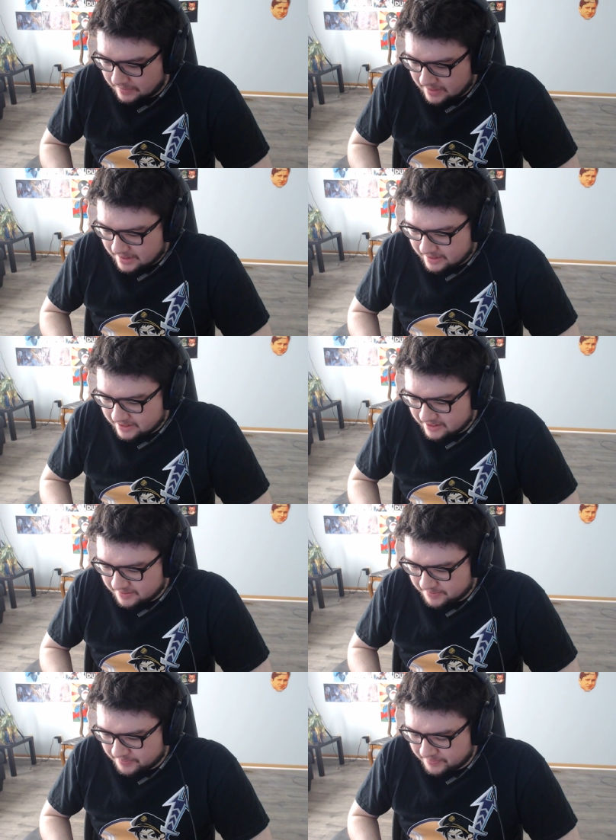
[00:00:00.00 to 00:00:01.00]
and
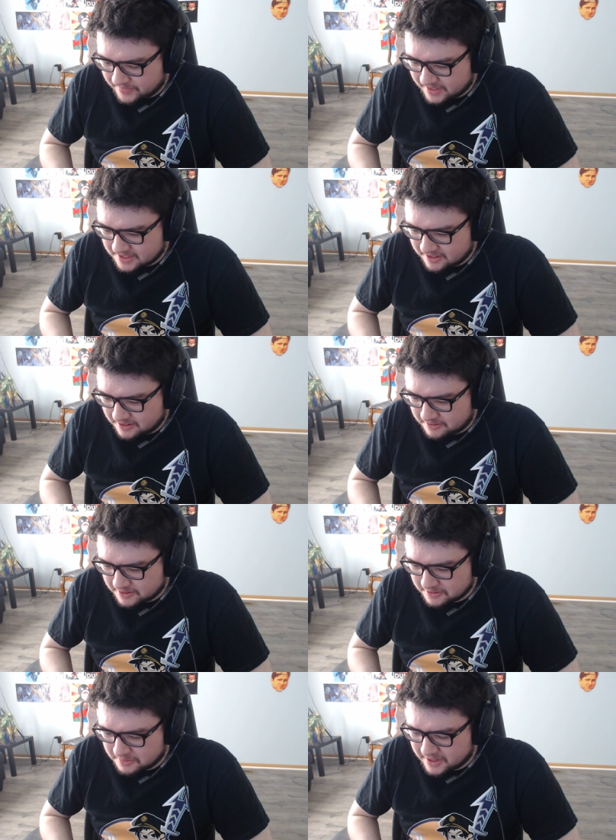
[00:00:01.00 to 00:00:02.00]
I started to
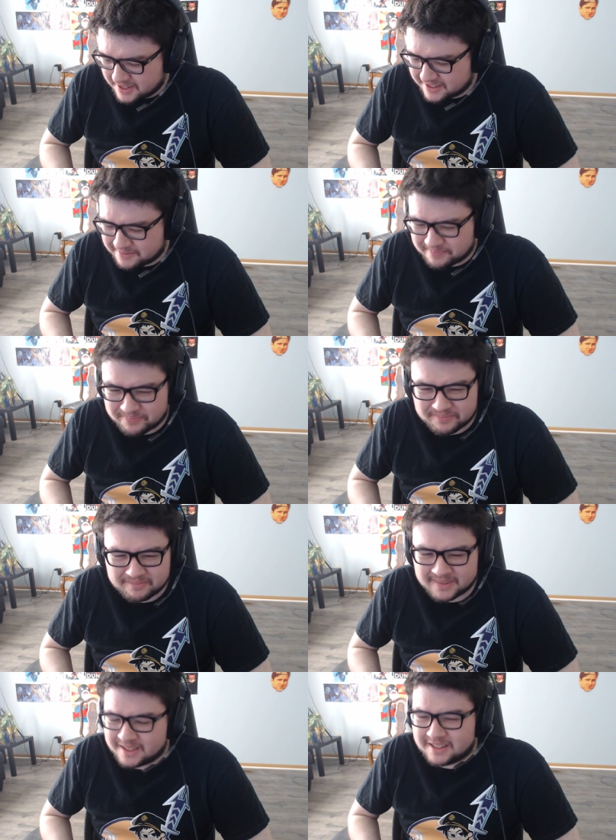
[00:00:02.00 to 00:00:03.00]
feel bad.
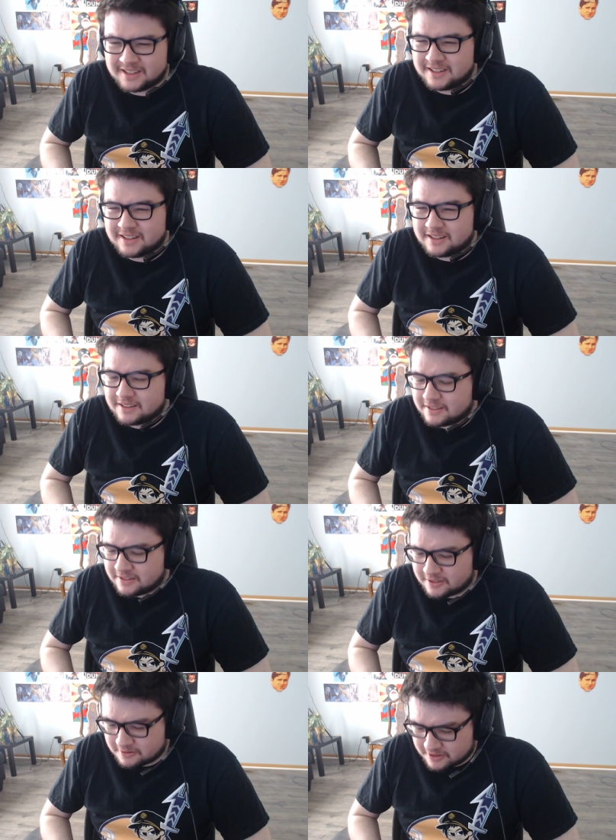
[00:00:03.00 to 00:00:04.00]
I didn't
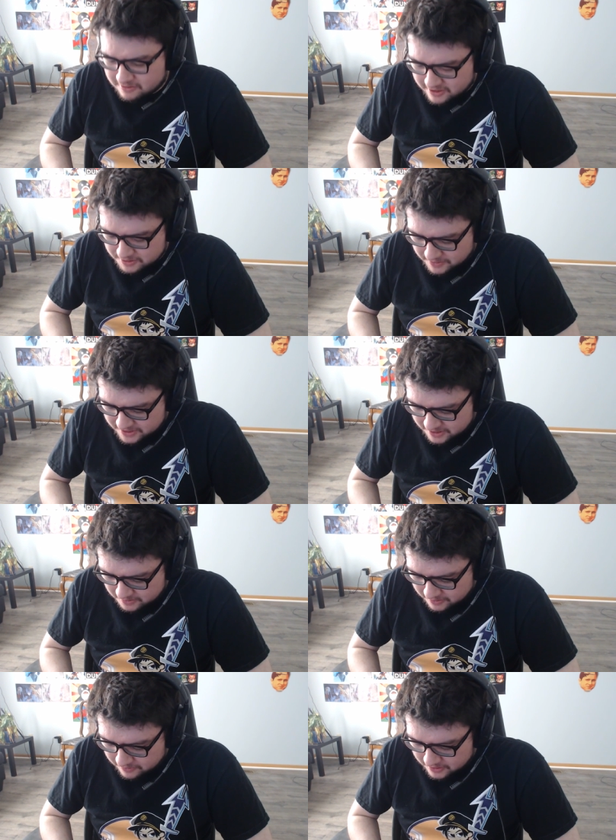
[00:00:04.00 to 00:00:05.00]
know what it was. My
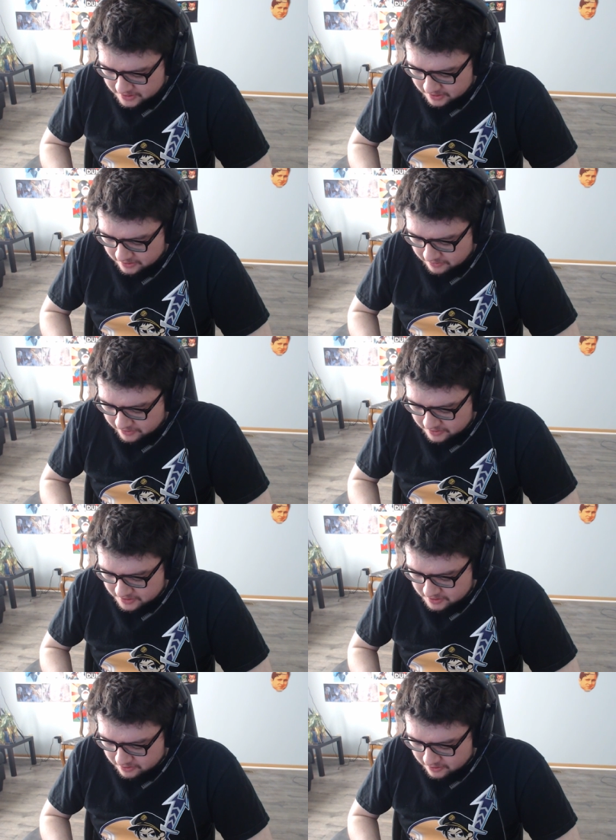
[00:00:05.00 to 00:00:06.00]
stomach started to feel
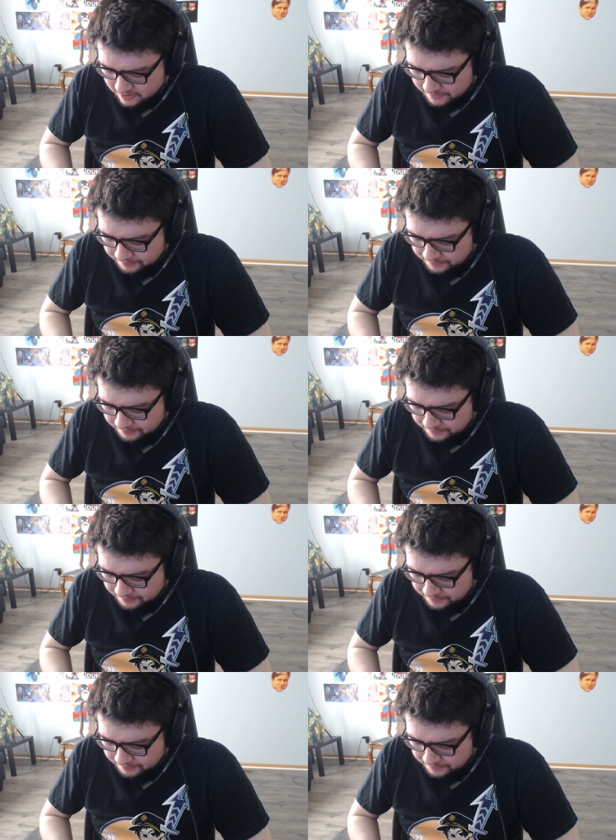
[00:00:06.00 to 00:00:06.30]
sore.